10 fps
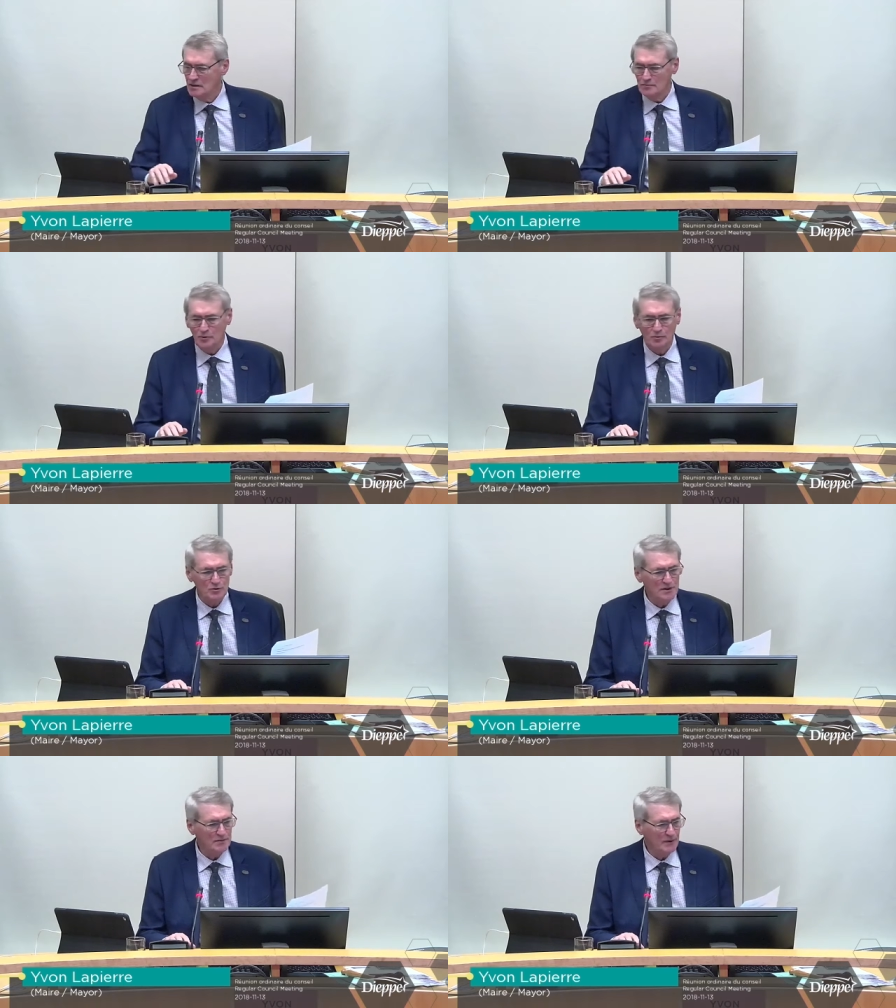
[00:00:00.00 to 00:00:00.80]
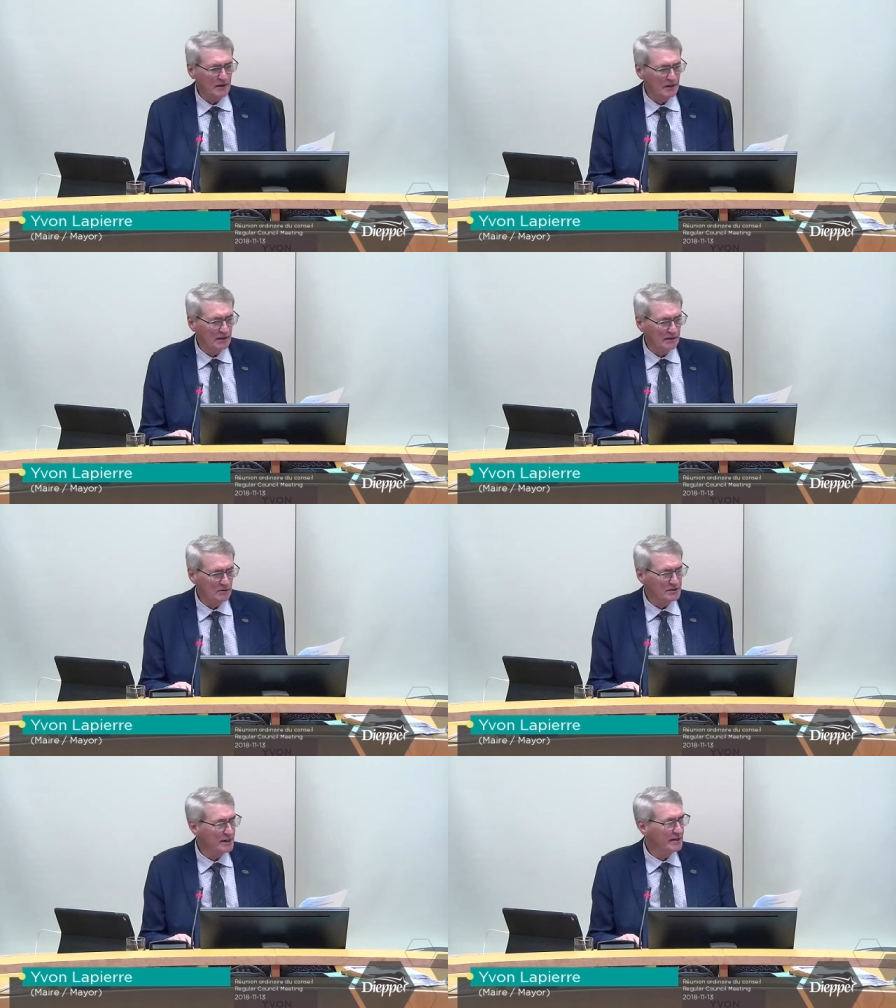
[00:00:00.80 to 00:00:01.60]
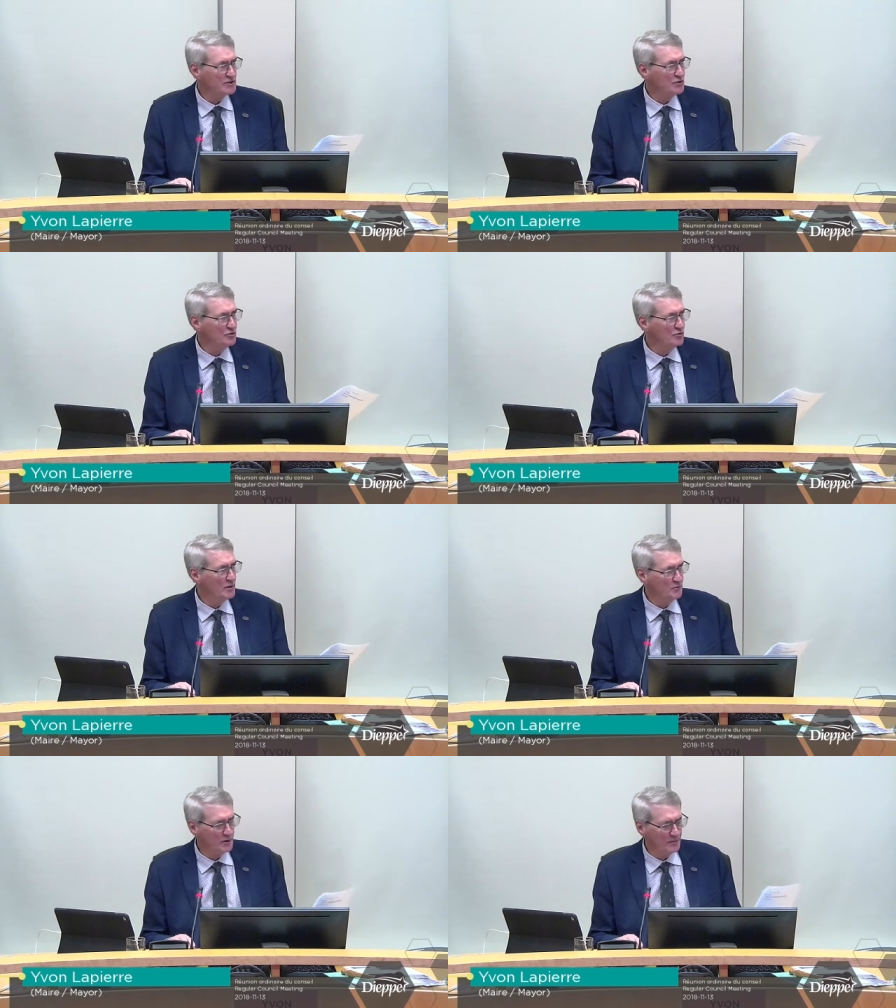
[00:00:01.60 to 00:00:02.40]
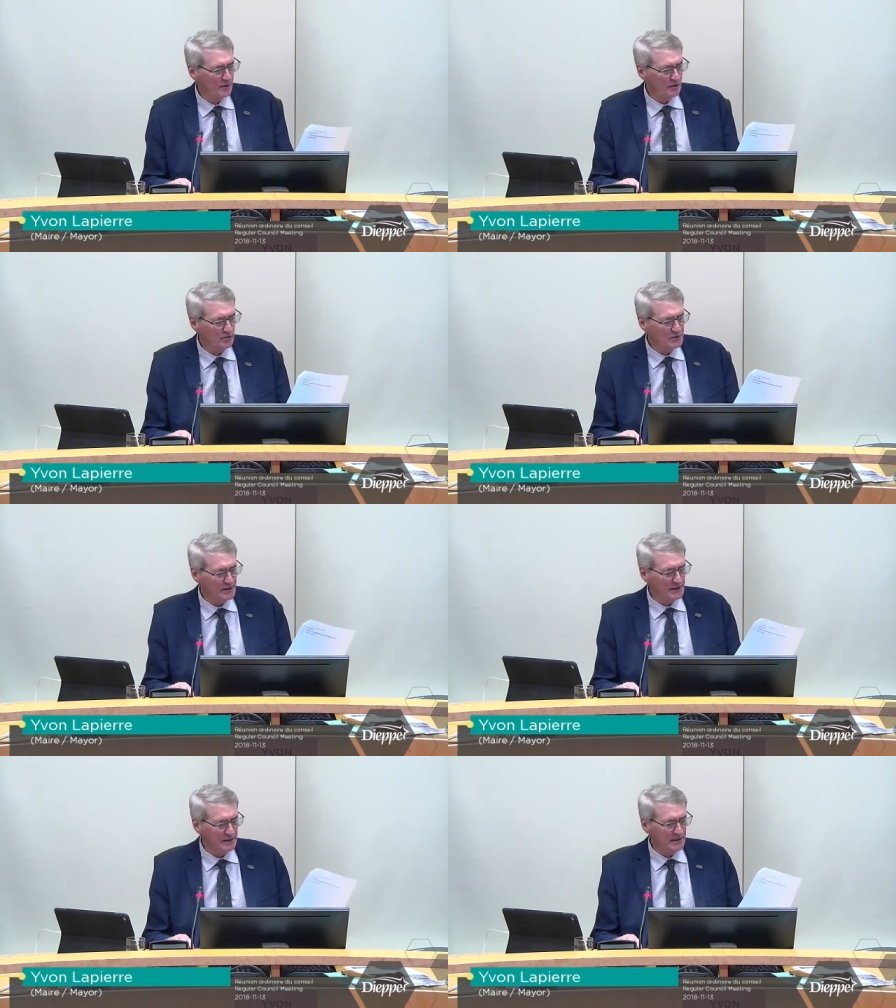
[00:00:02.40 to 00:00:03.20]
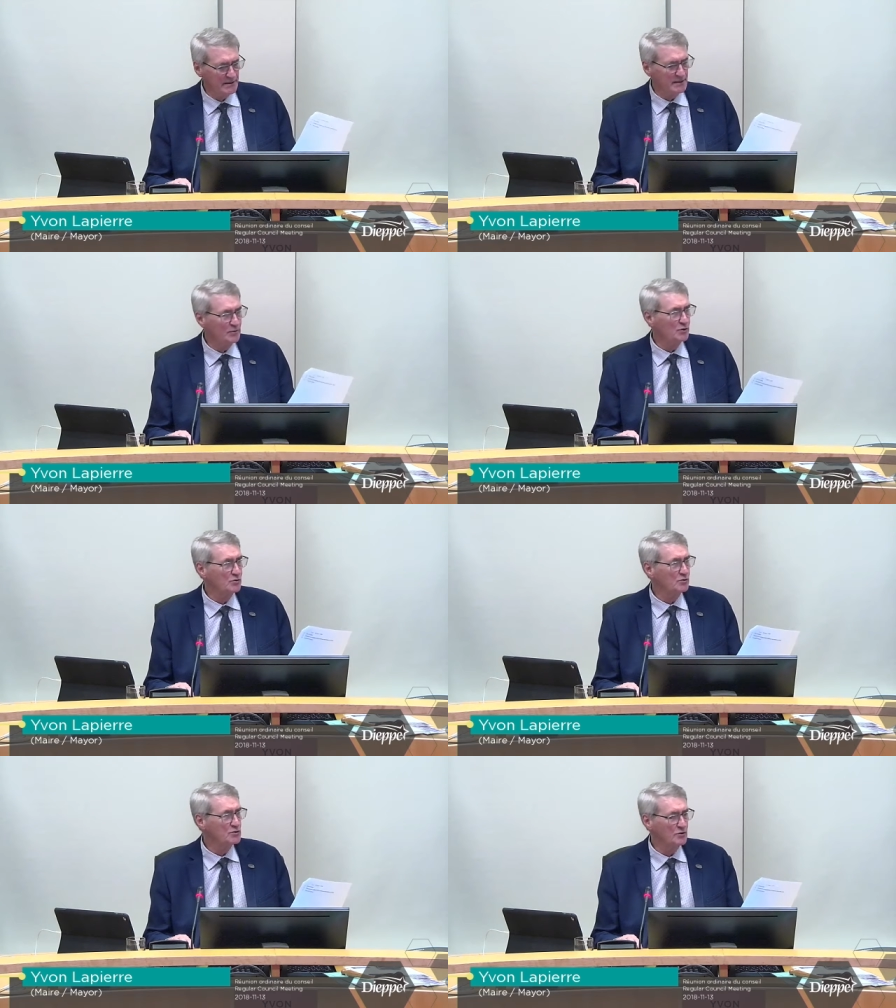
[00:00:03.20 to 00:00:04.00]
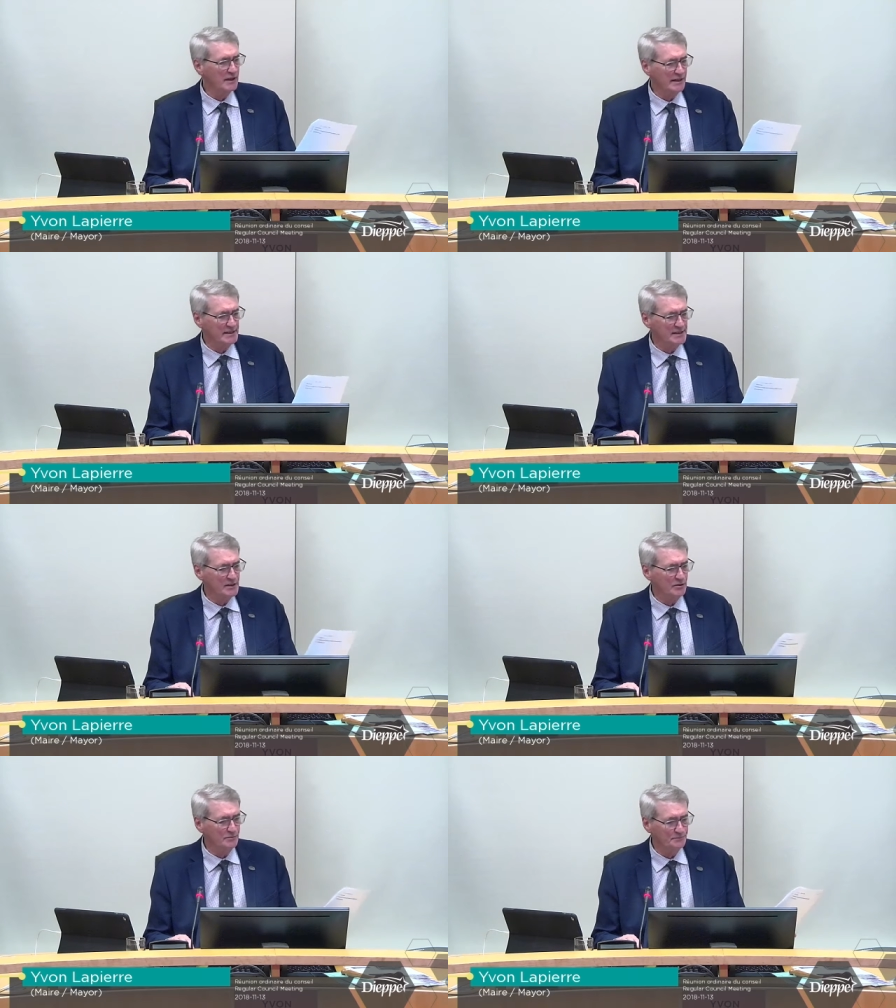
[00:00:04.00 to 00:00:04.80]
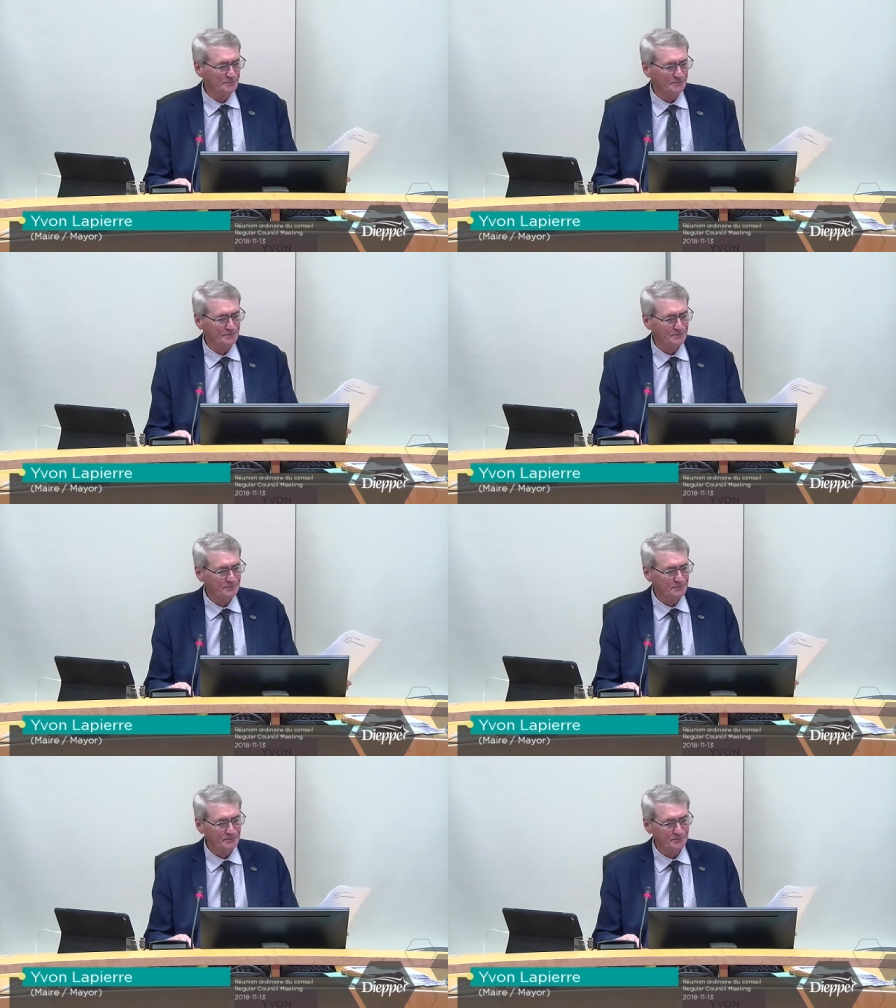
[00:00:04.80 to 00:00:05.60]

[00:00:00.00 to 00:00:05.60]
Mr. Mayor. Moved by Councillor Arsenault, seconded by Councillor Thibodeau on the question.